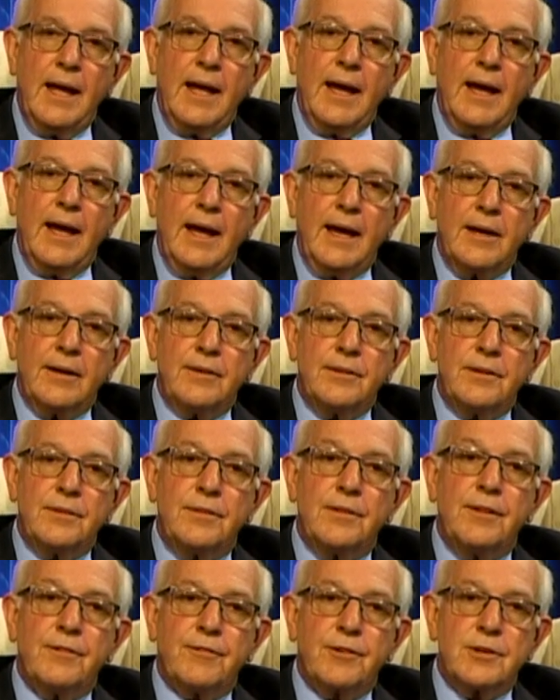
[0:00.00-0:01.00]
And
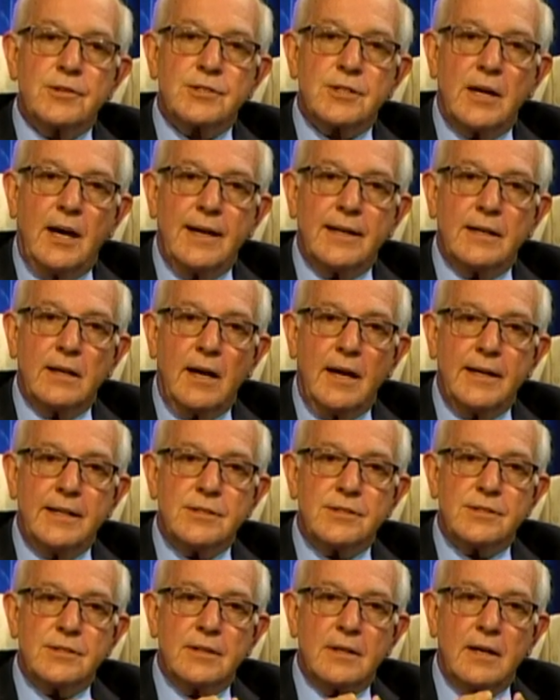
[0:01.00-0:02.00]
the first
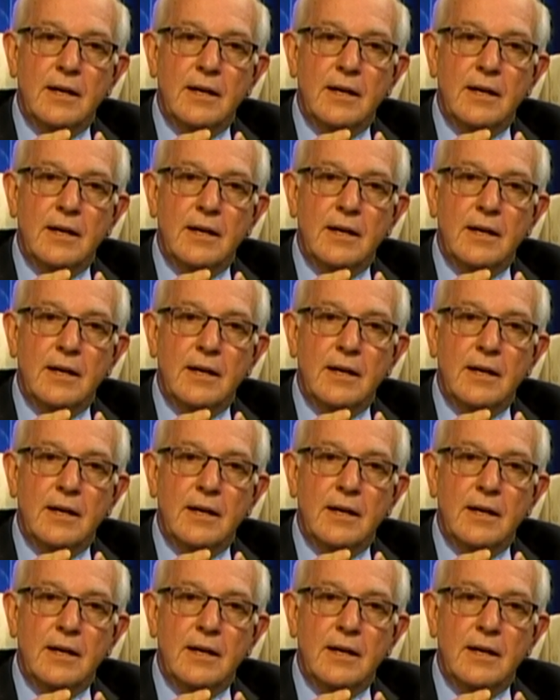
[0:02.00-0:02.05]
guidelines